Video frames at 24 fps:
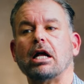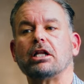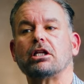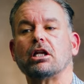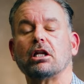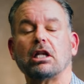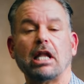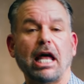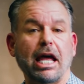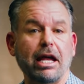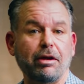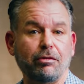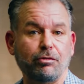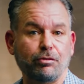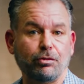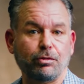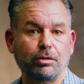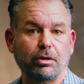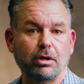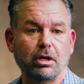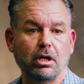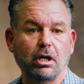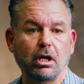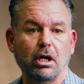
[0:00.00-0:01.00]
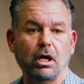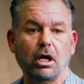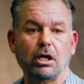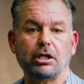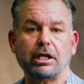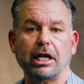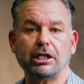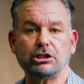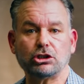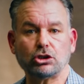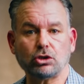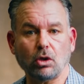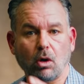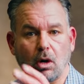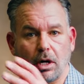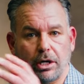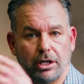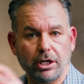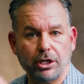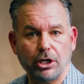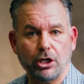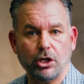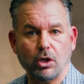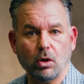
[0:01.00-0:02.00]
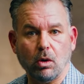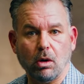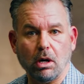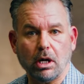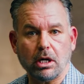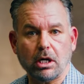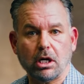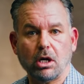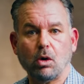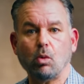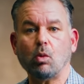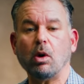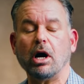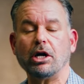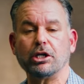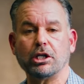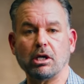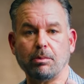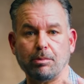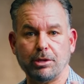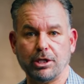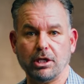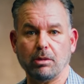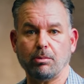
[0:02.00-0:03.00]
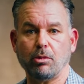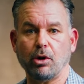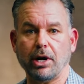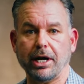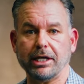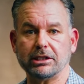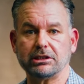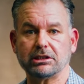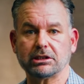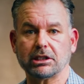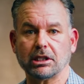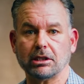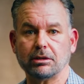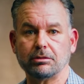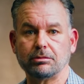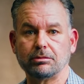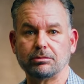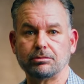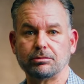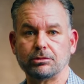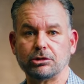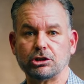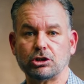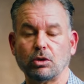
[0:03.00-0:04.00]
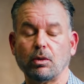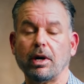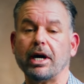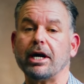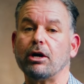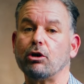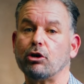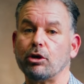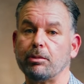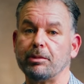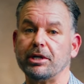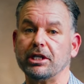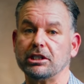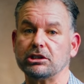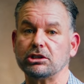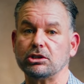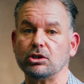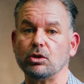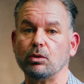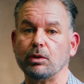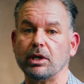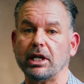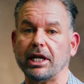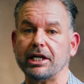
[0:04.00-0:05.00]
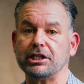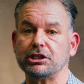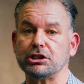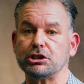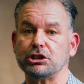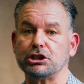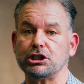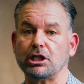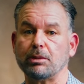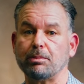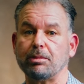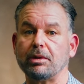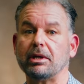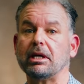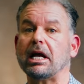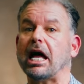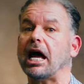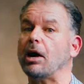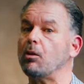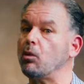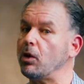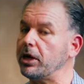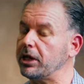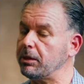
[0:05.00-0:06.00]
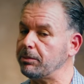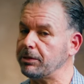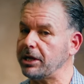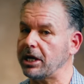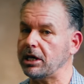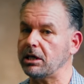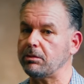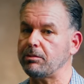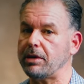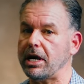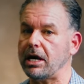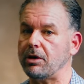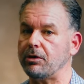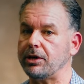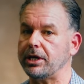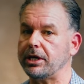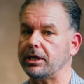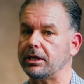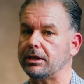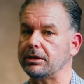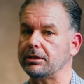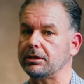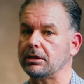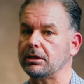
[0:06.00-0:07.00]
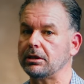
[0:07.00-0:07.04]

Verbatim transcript: The life that started in New York wound up in Nebraska. So here I am in this new relationship. I wind up getting married.